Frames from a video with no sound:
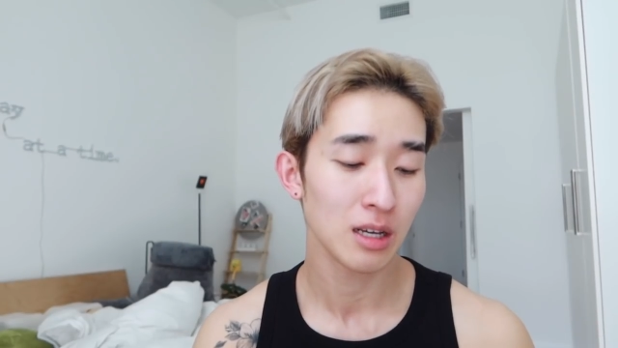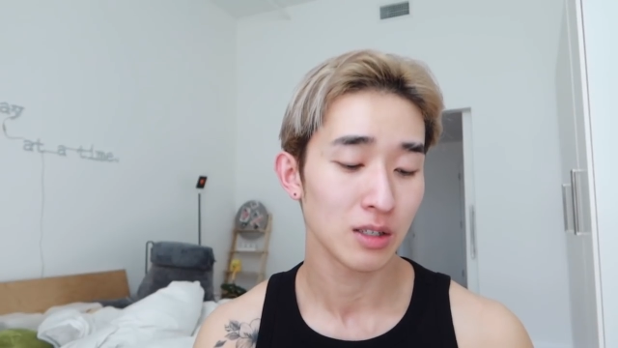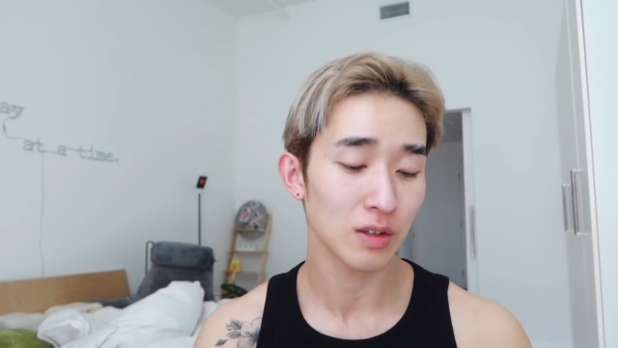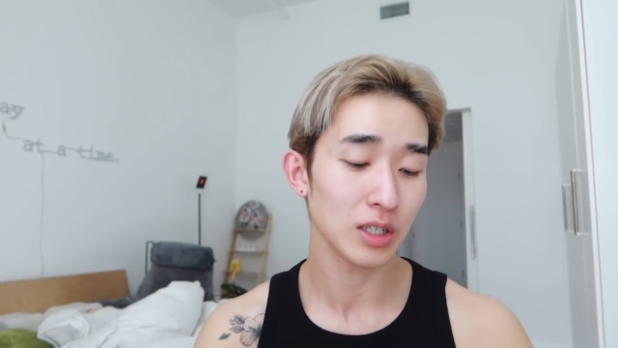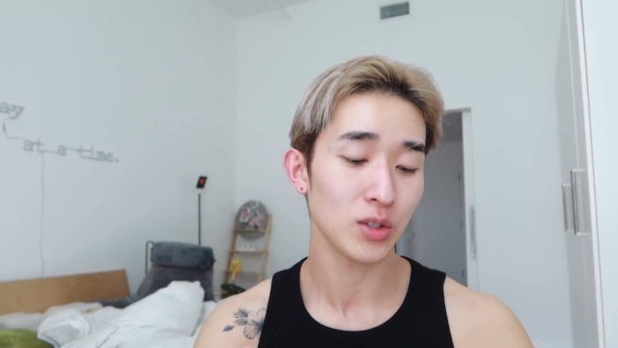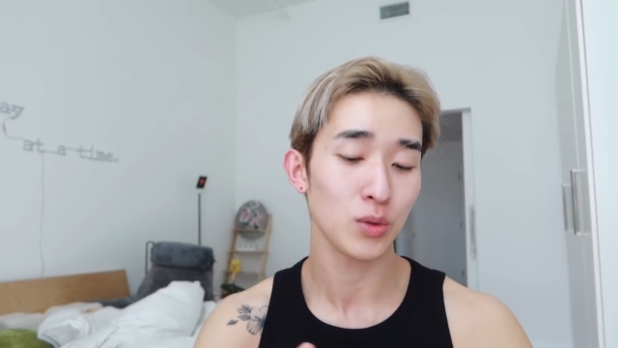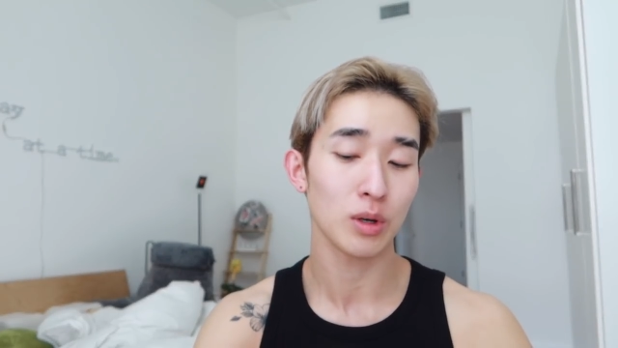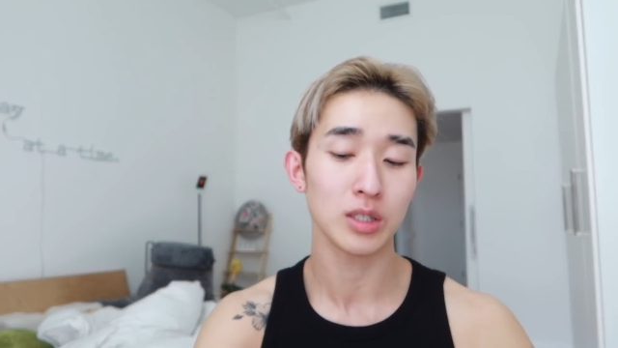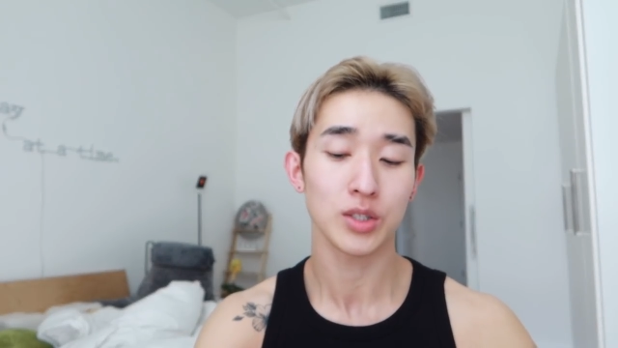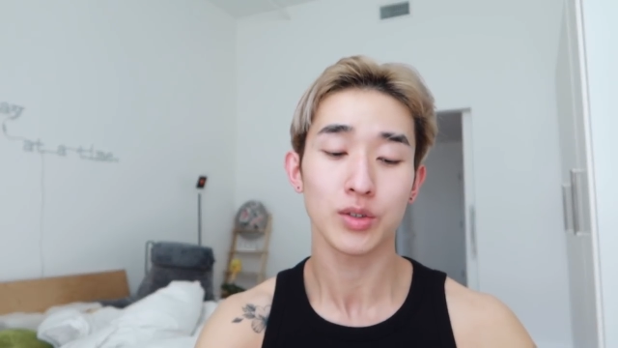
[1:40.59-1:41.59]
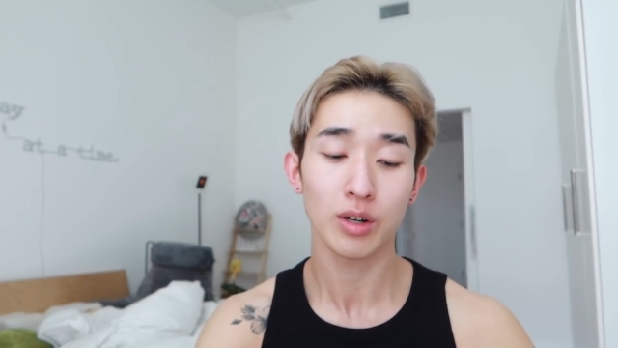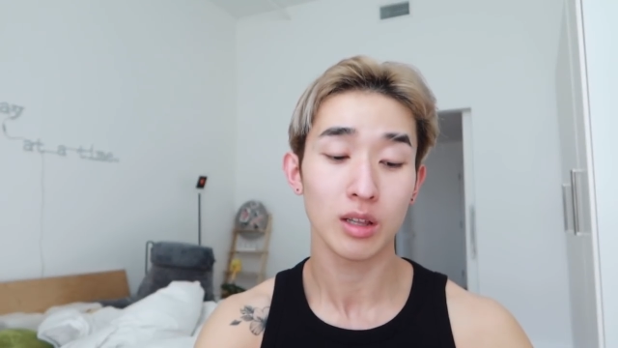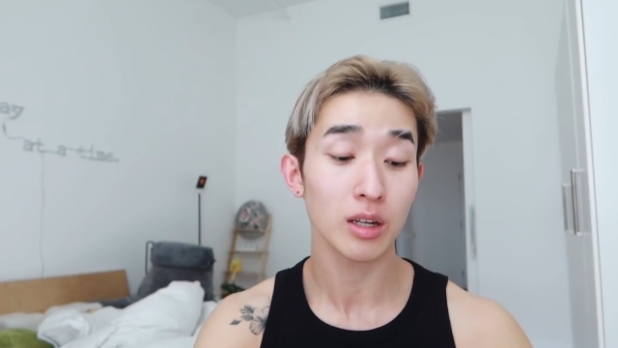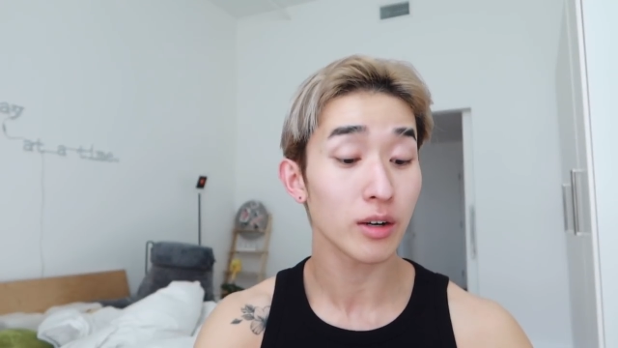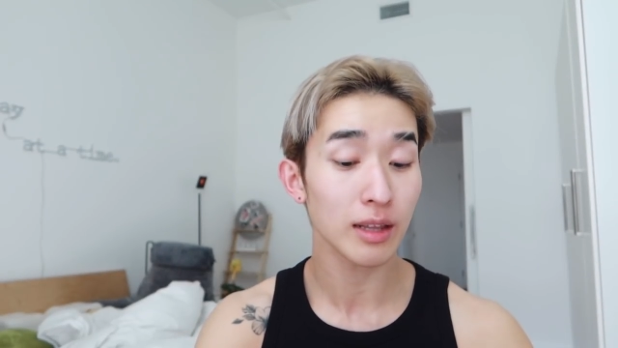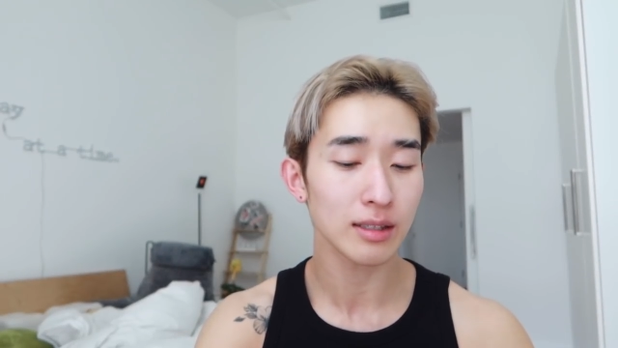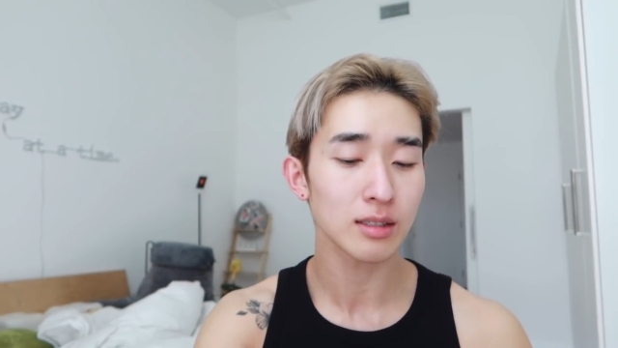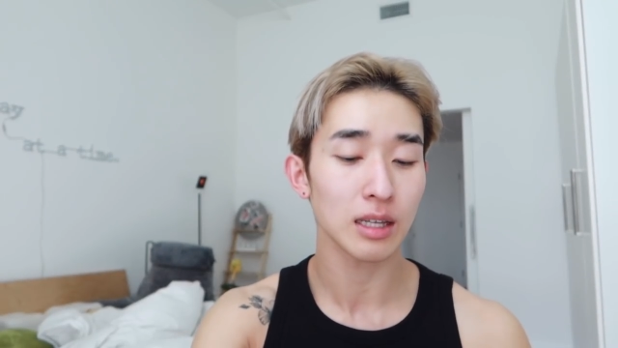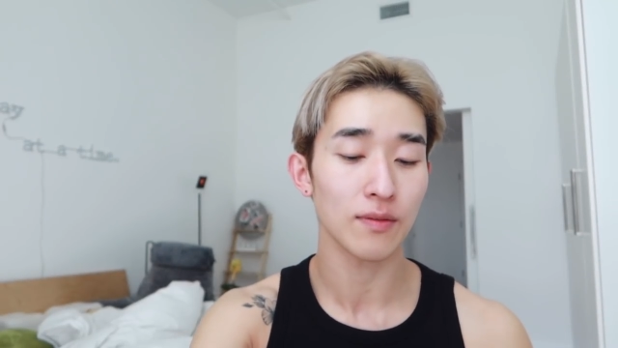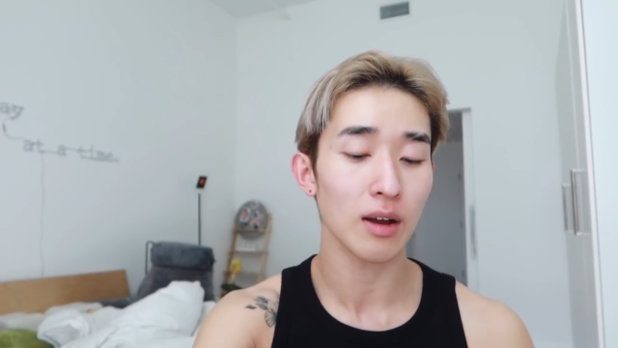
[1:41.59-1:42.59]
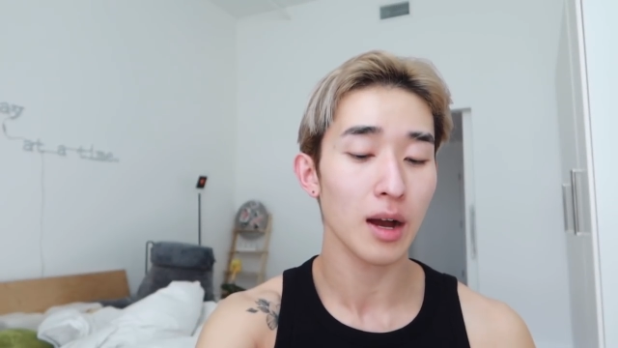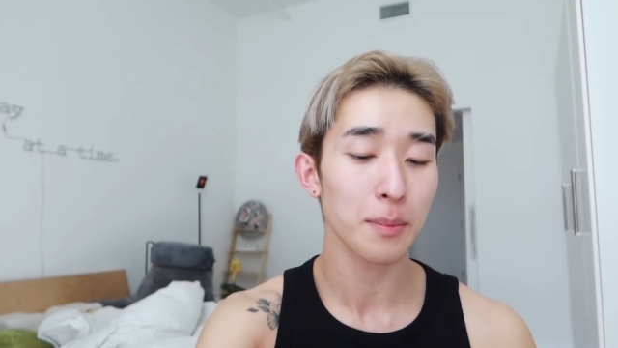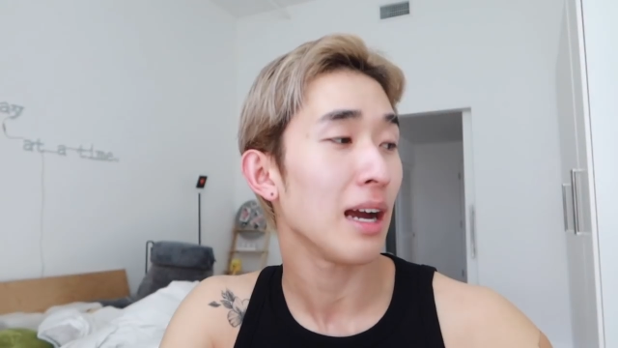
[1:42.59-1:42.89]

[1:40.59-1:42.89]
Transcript: So I do want to clear that stuff up.